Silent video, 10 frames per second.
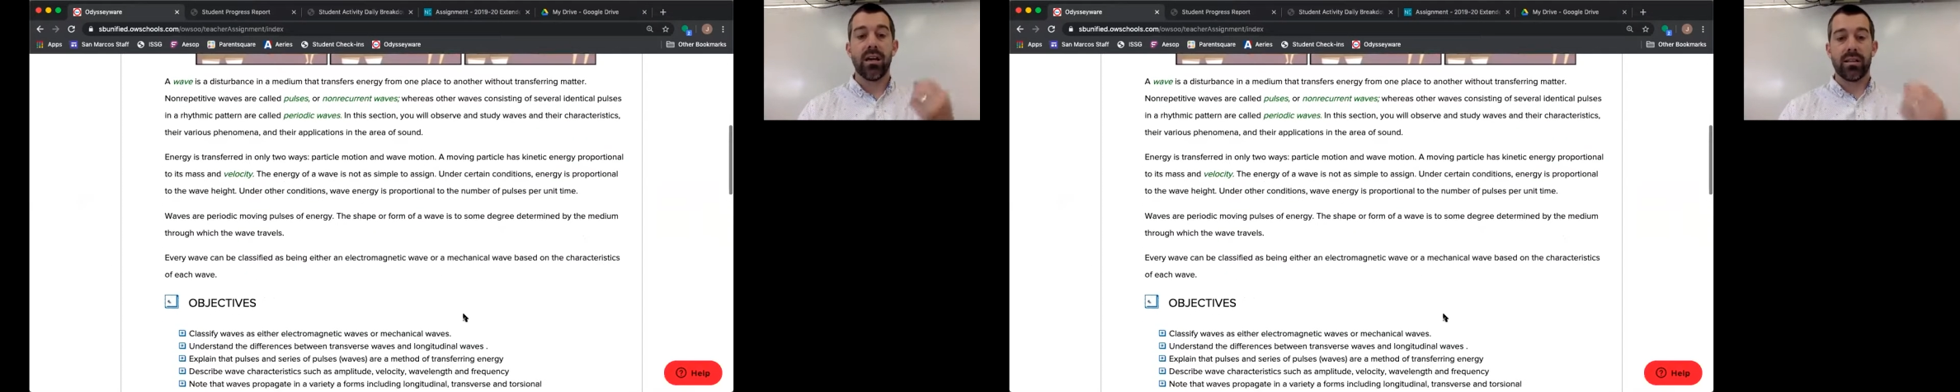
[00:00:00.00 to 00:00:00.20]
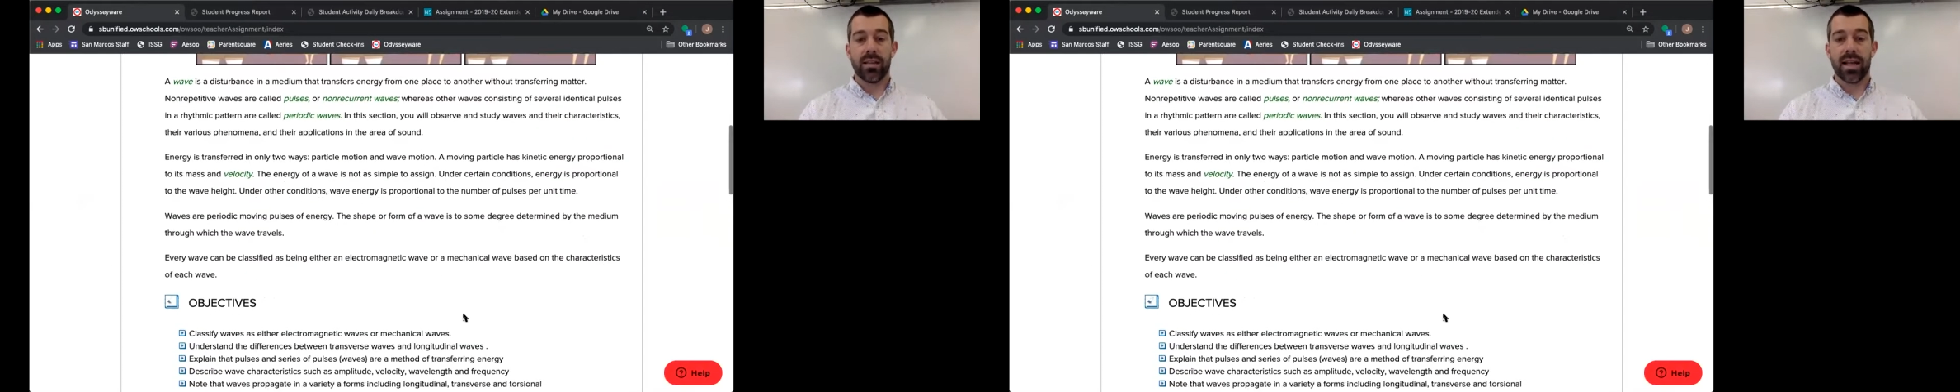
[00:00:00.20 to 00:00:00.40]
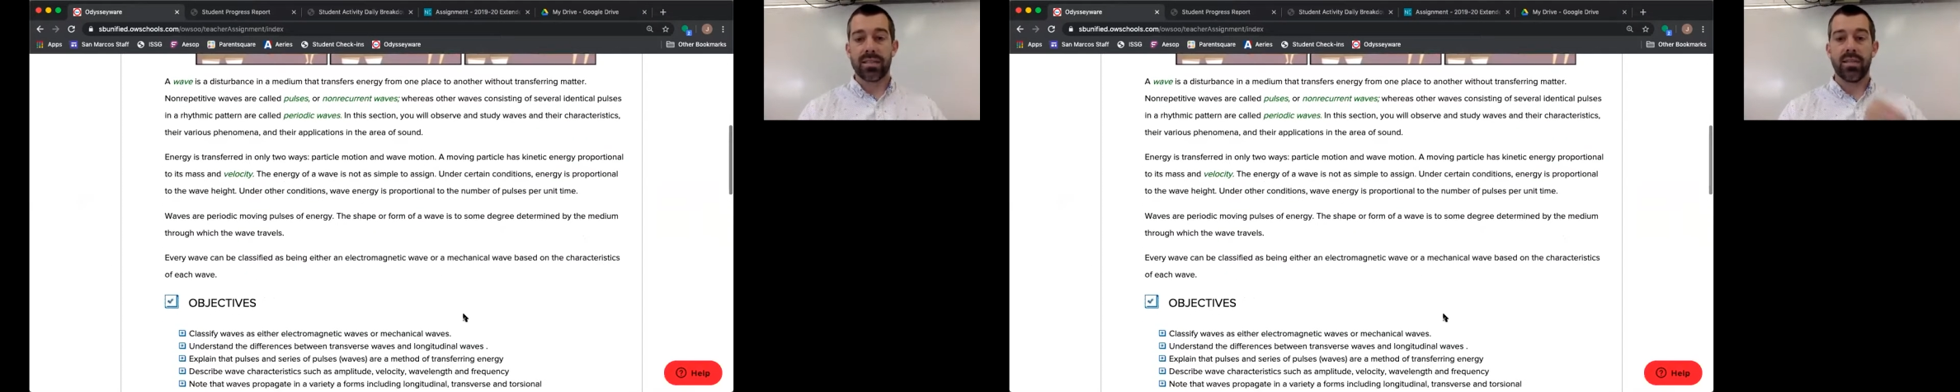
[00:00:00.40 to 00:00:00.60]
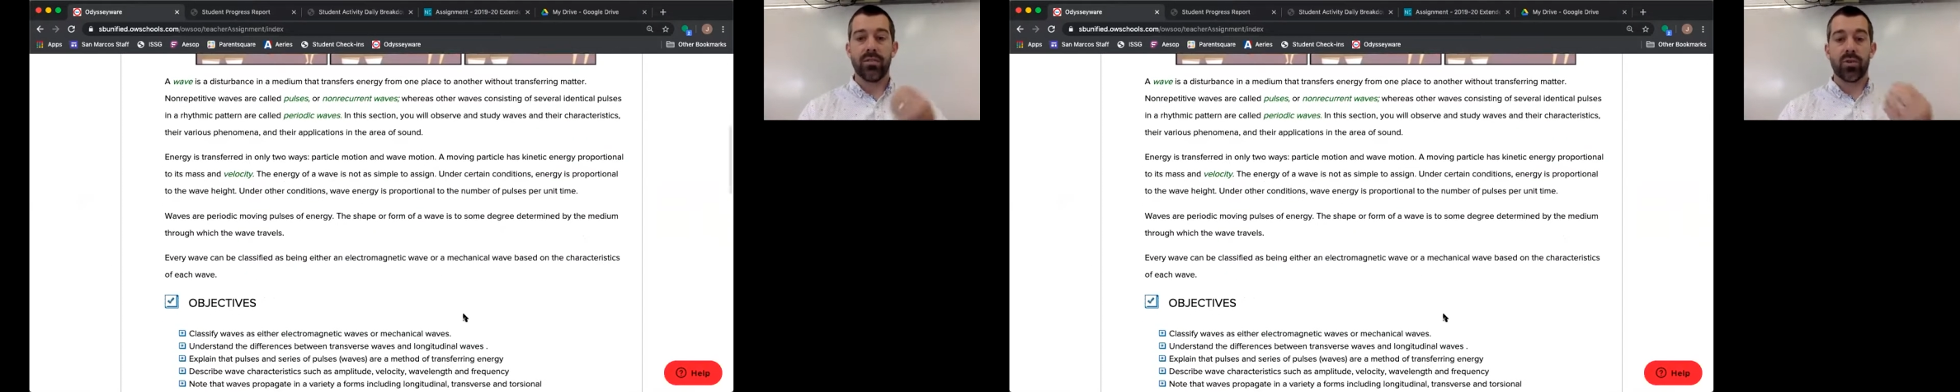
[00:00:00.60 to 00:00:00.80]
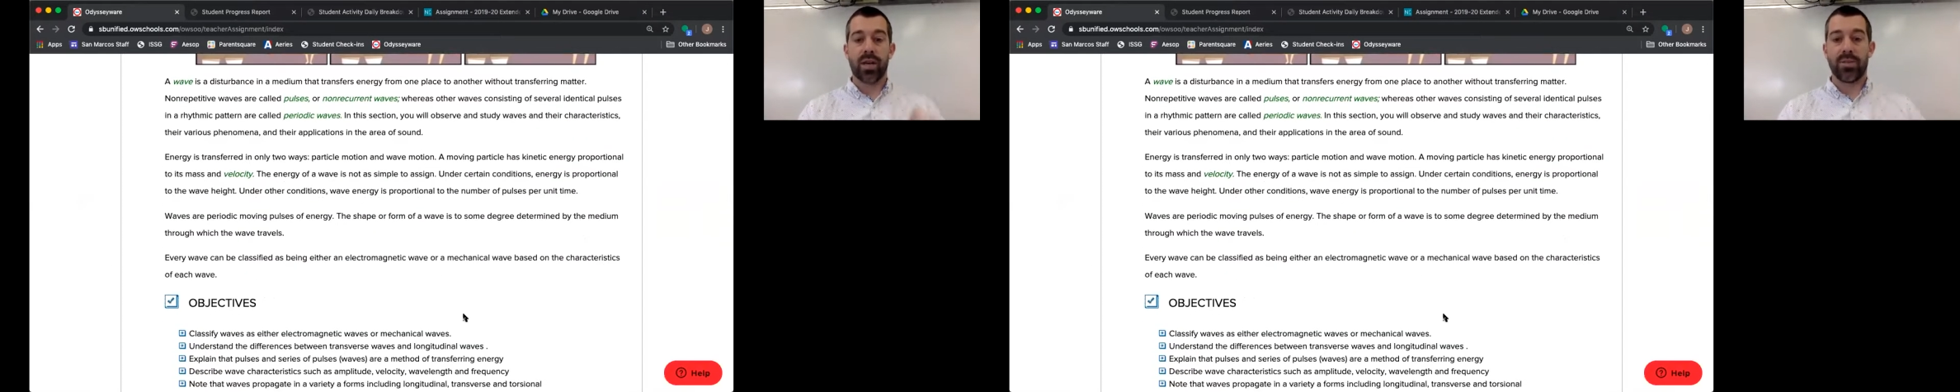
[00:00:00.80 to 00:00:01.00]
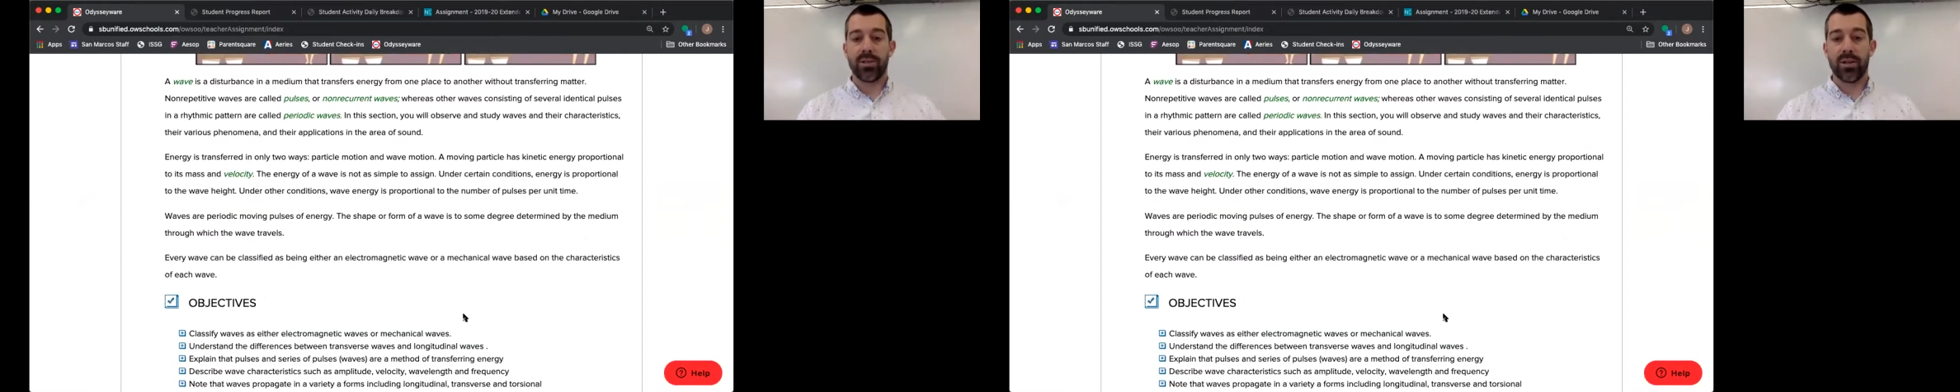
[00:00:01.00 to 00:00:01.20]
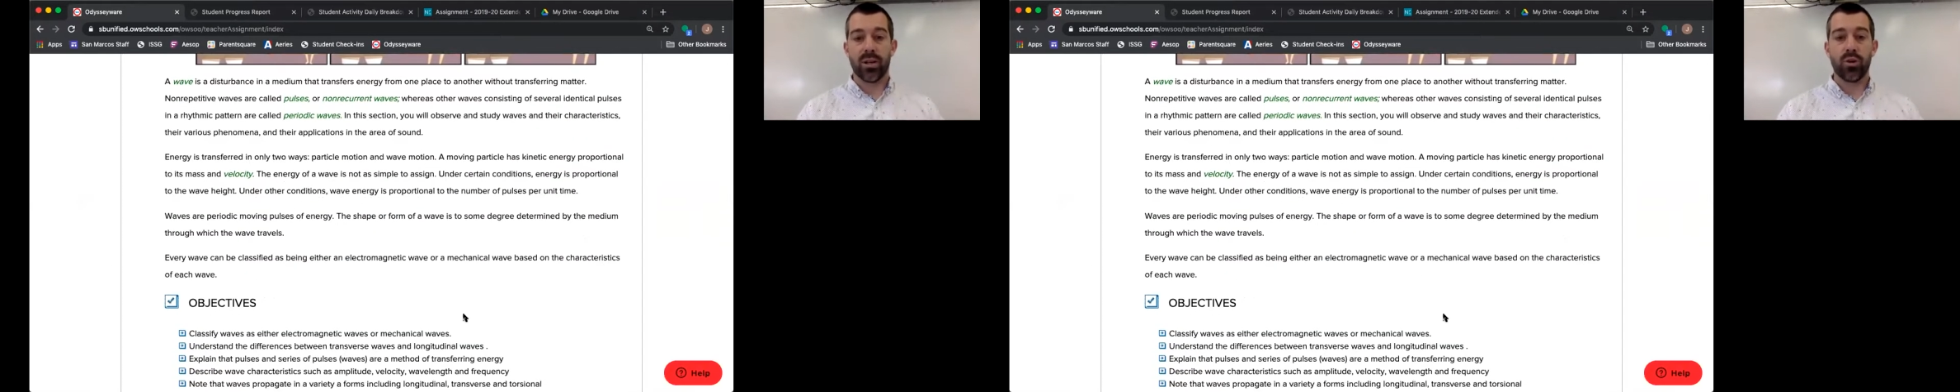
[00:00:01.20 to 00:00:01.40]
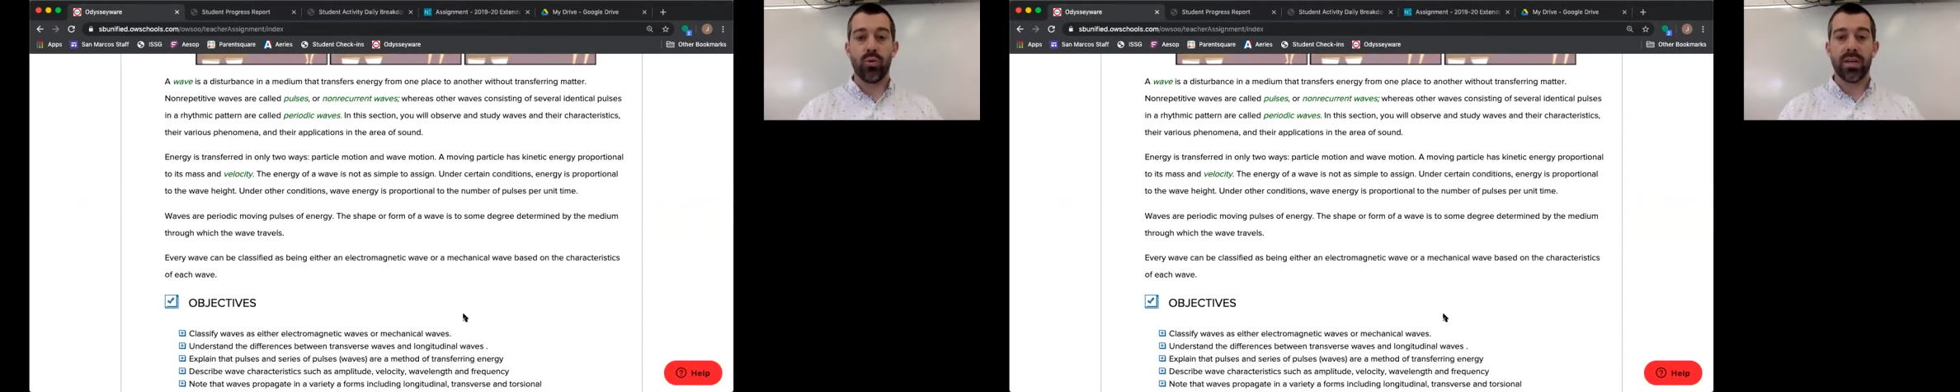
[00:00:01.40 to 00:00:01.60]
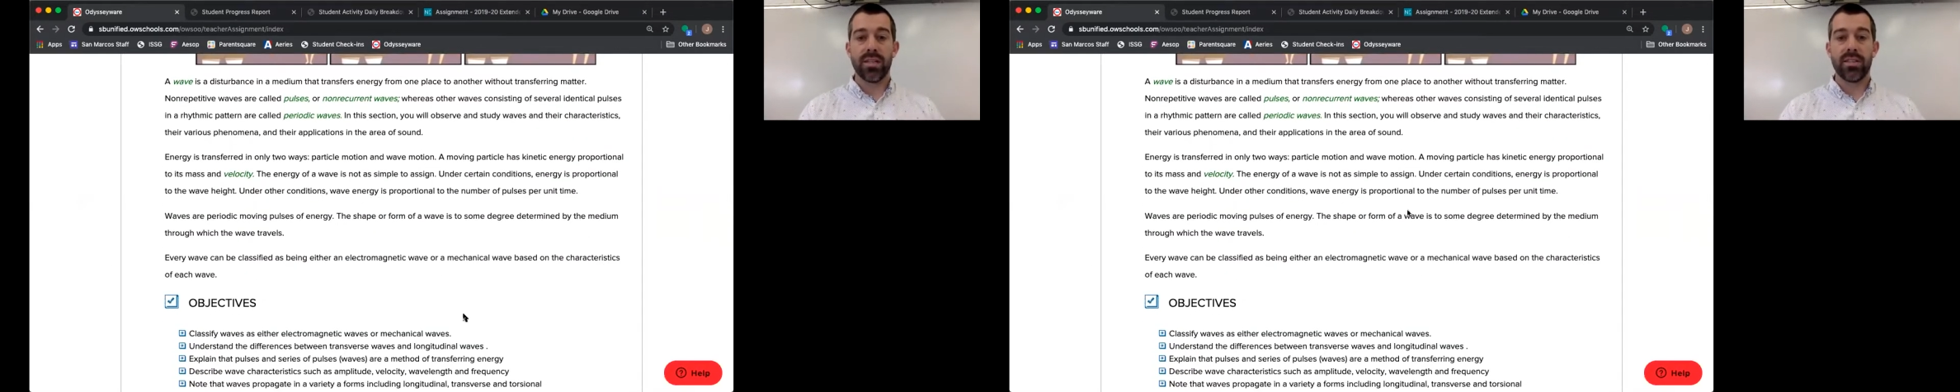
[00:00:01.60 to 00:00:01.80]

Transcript: lesson, a vocabulary quiz